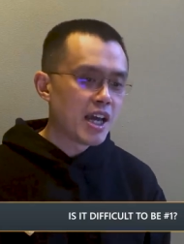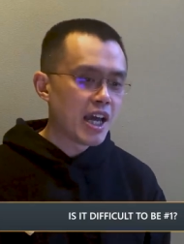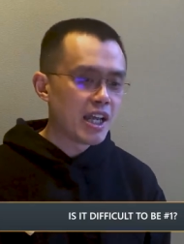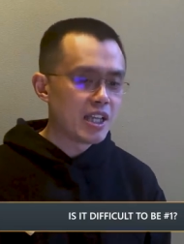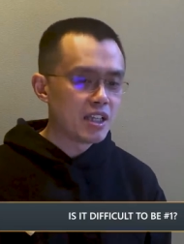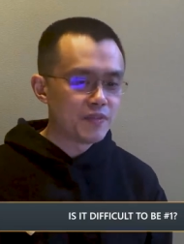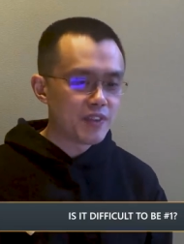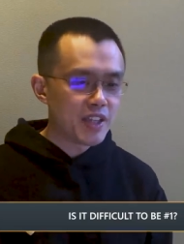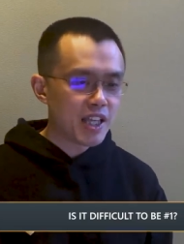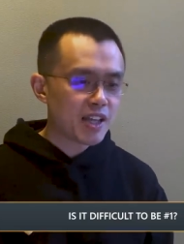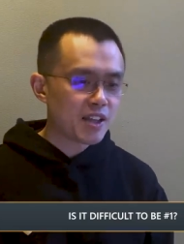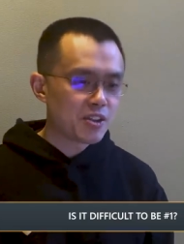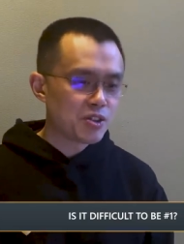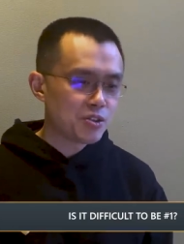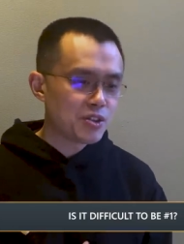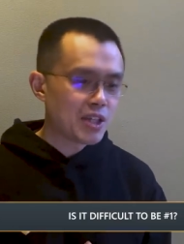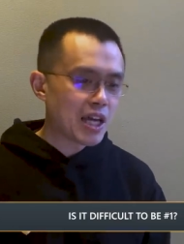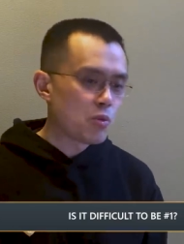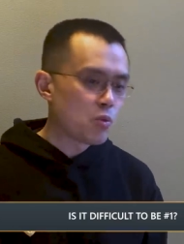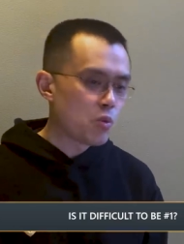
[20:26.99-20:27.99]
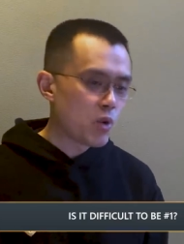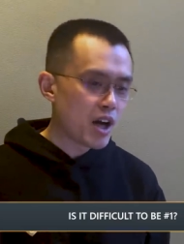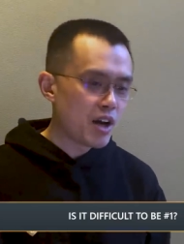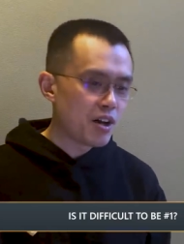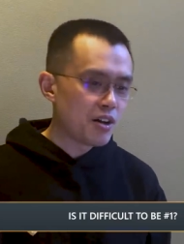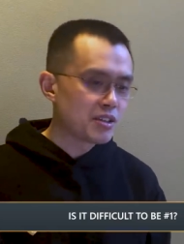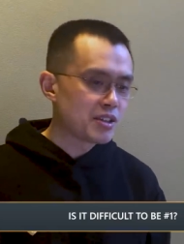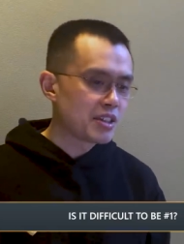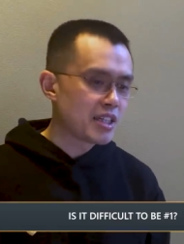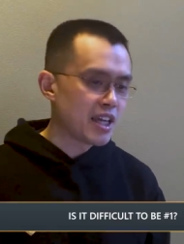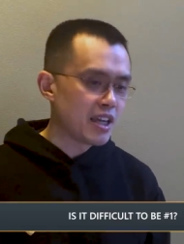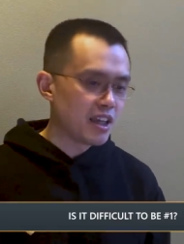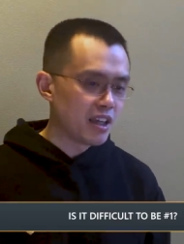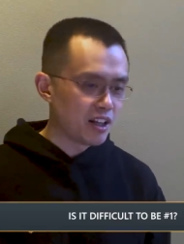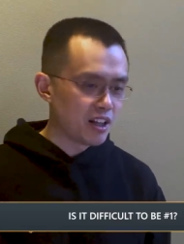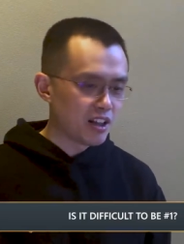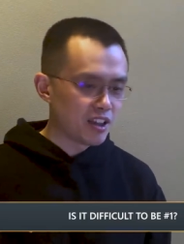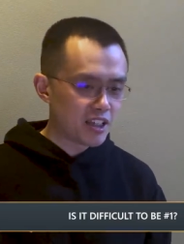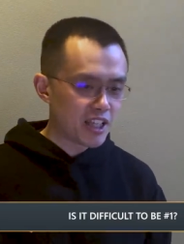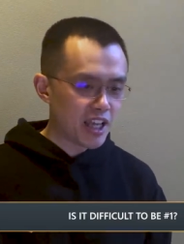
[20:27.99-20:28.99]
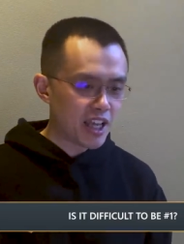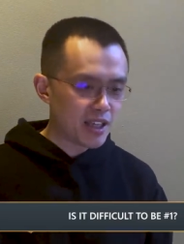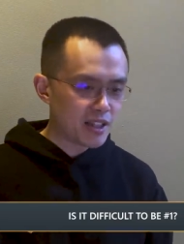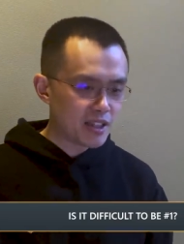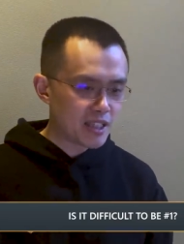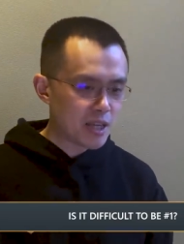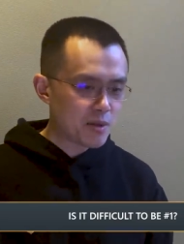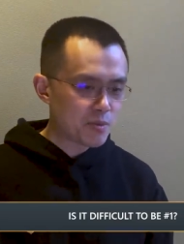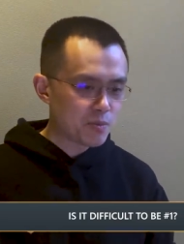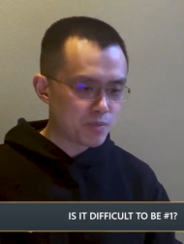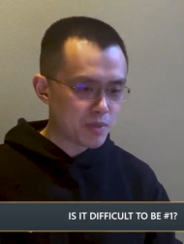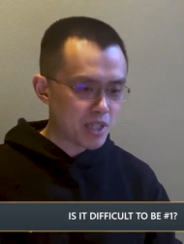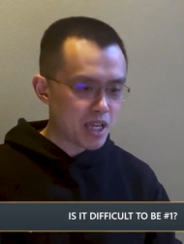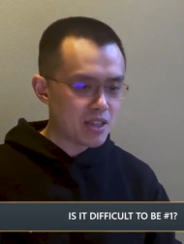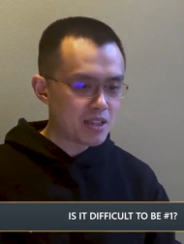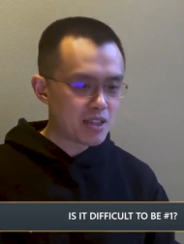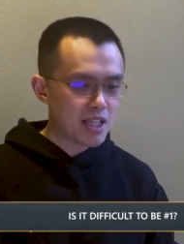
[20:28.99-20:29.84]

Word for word: and if they can do that well, they they they they,